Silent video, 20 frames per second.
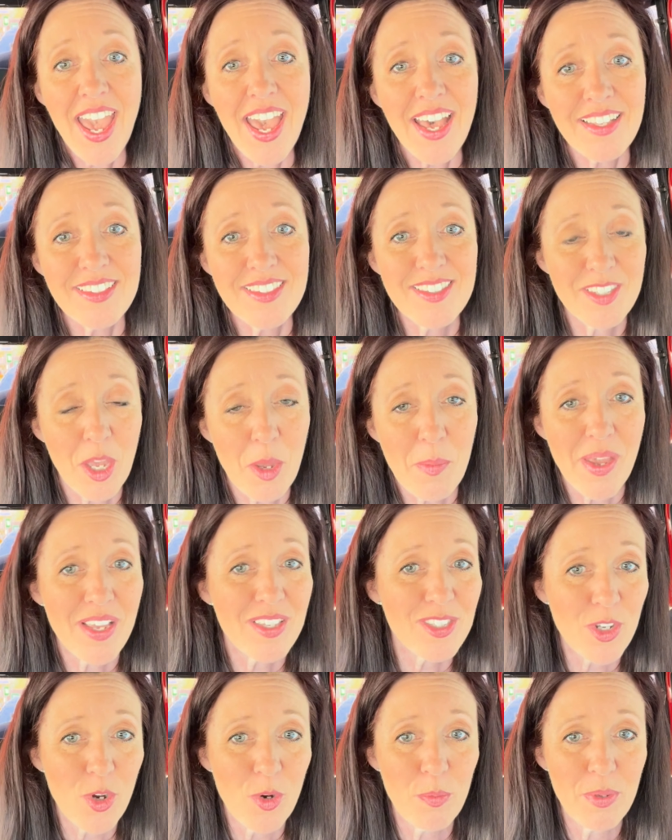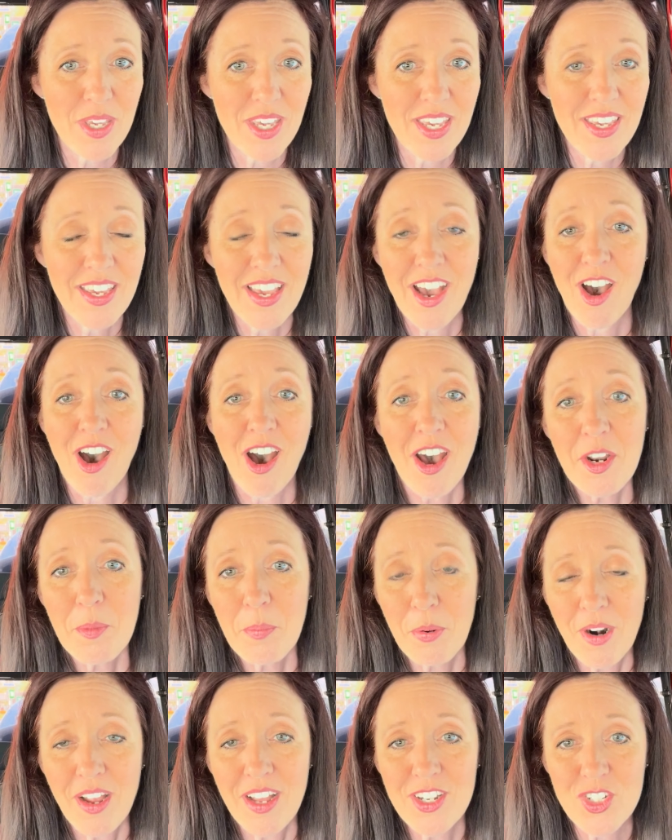had some SOB on a
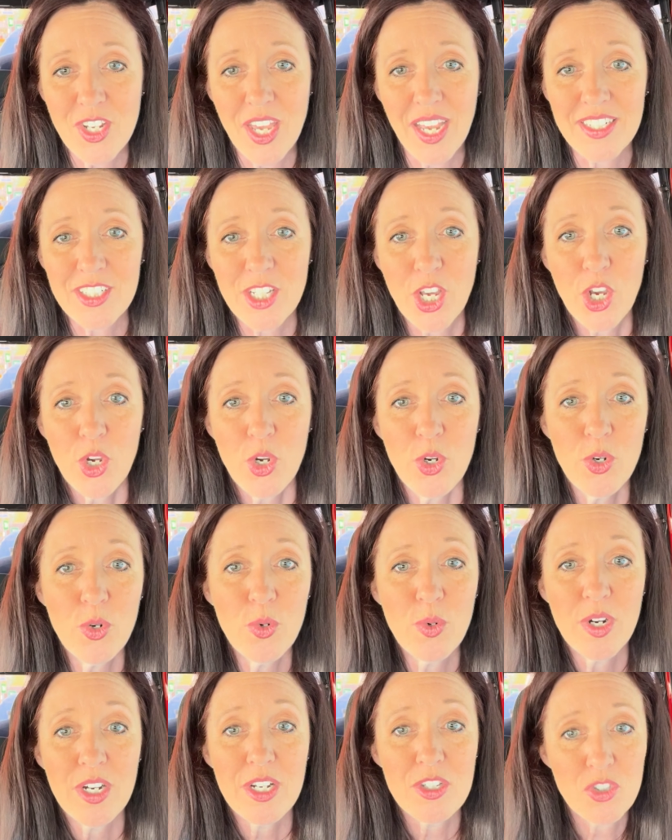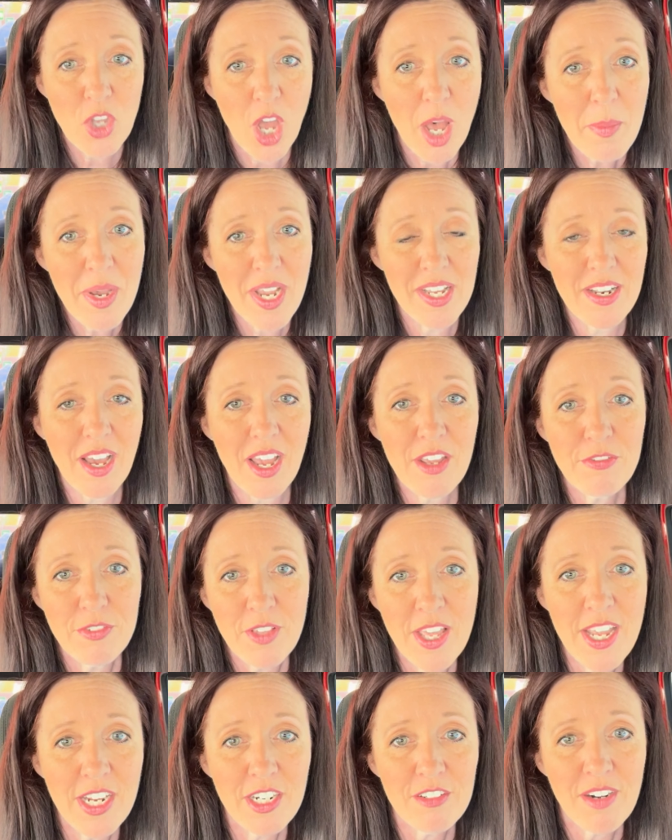project who saw my knife
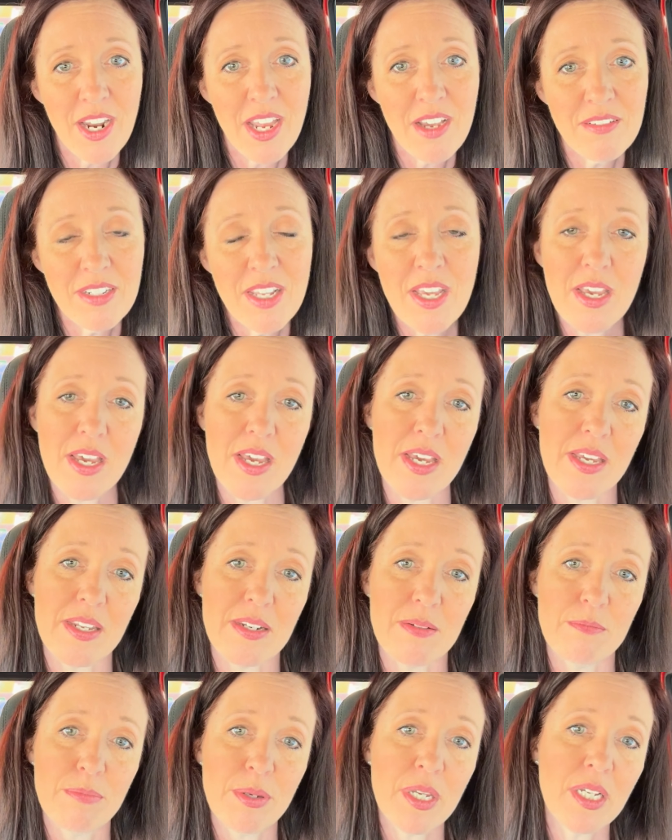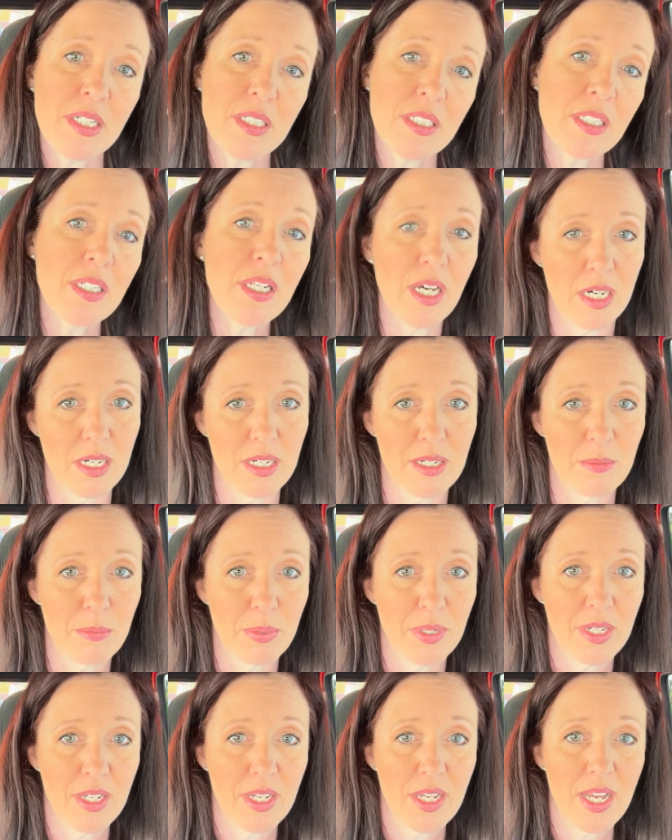laying around and picked it up.
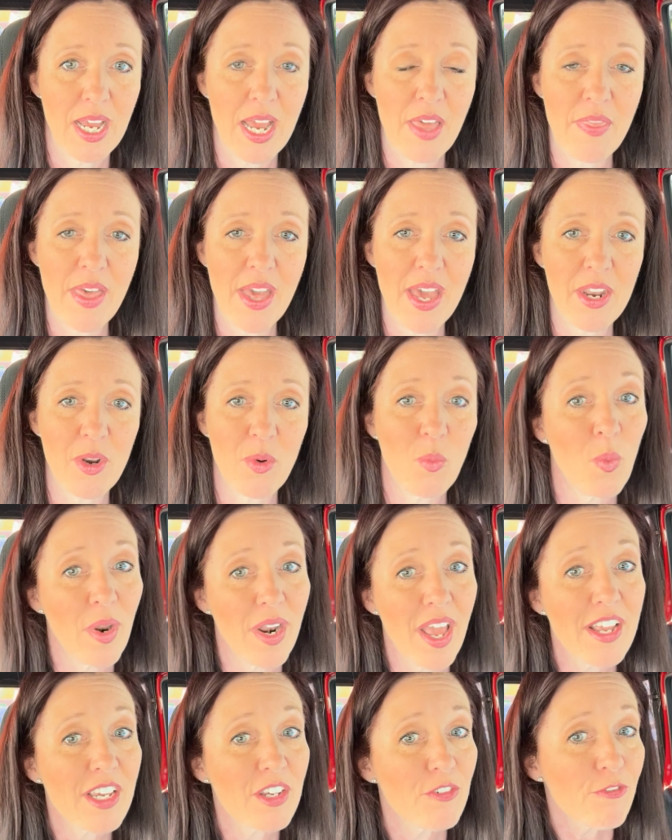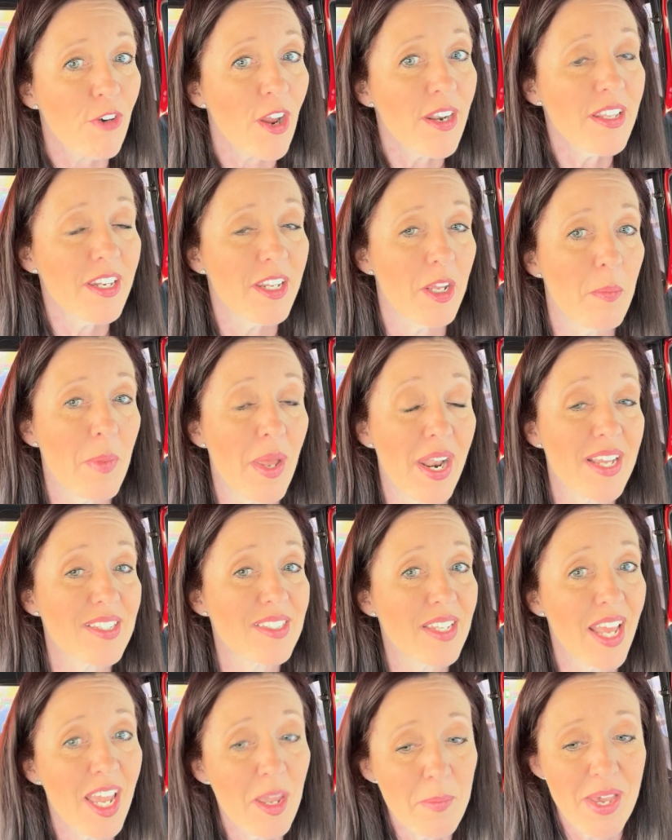And then when I confronted him and I
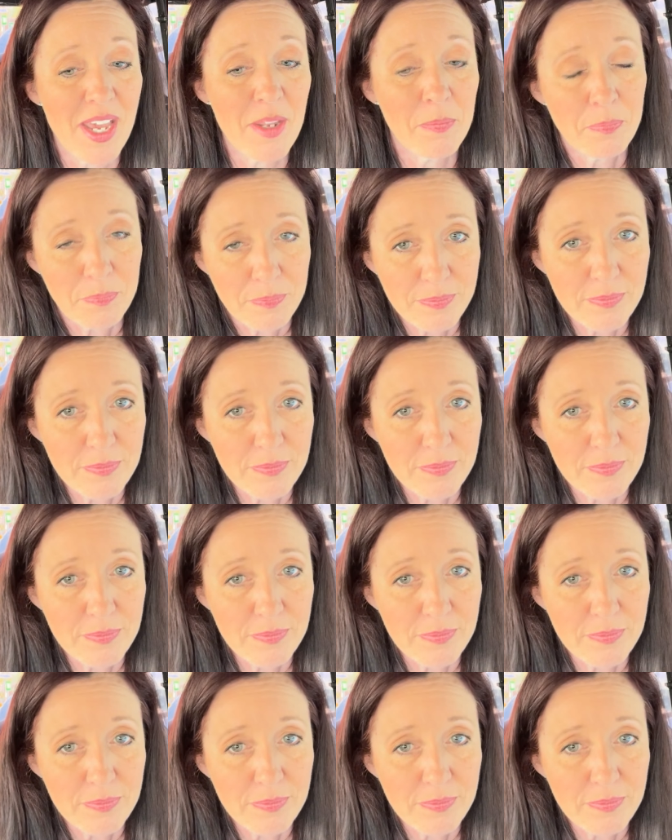said, "Hey man,